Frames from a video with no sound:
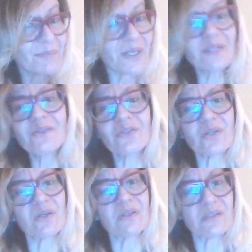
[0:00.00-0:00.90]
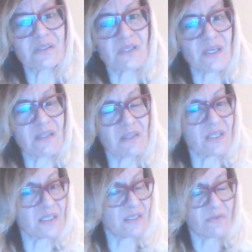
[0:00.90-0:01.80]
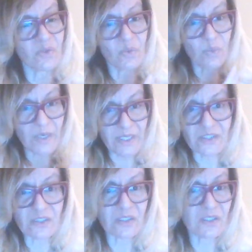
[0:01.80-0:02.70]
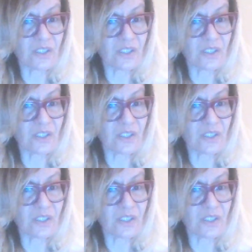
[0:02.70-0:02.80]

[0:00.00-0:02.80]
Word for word: painters and they never went